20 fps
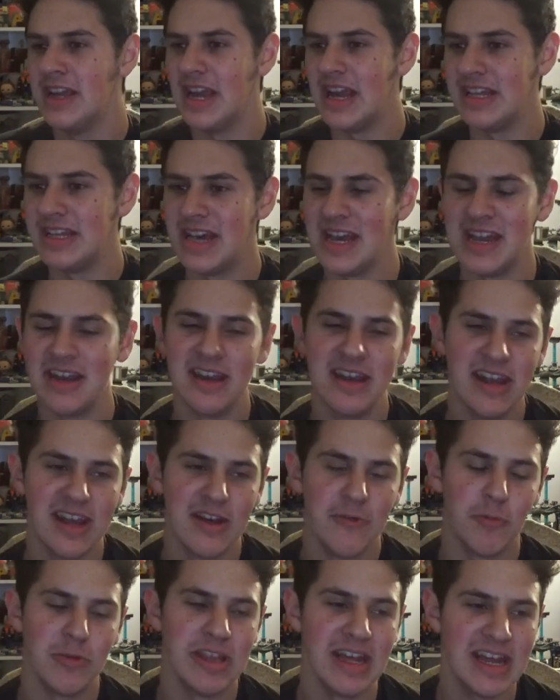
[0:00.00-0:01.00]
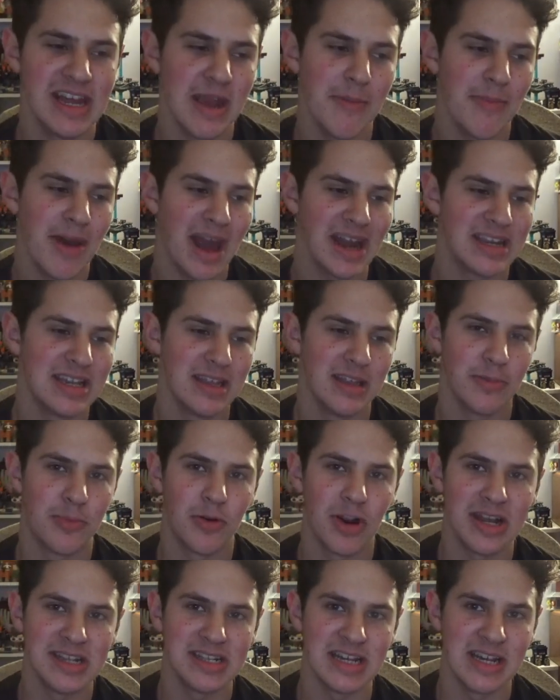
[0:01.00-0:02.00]
And then when they get back to the
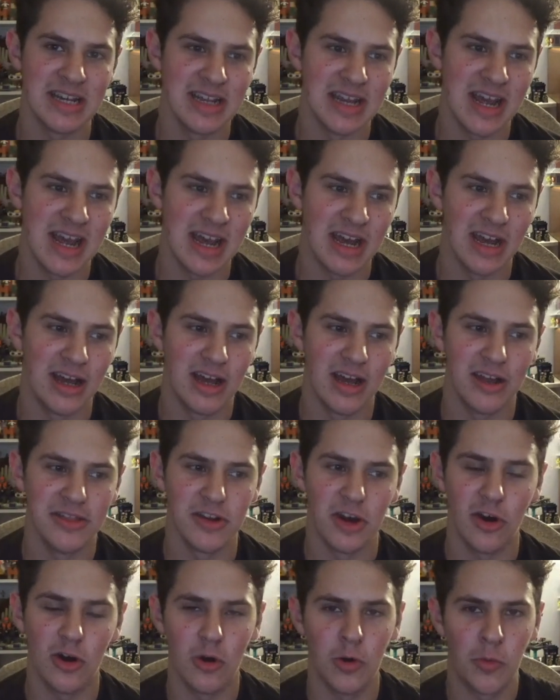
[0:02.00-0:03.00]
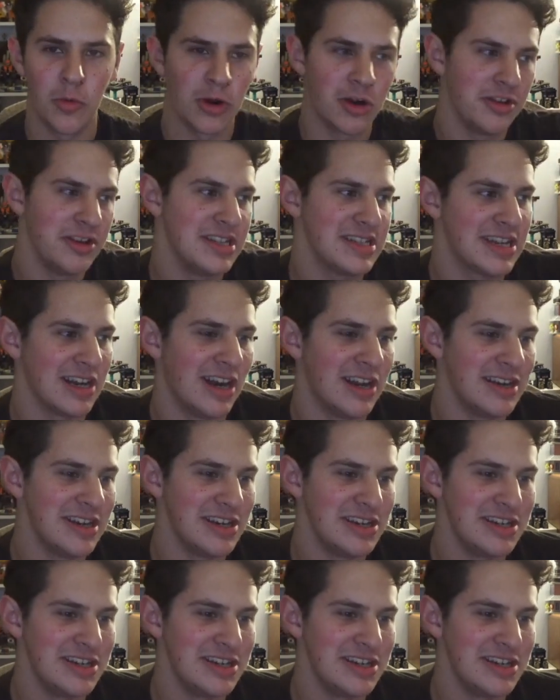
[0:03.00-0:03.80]
present, the whole world has gone to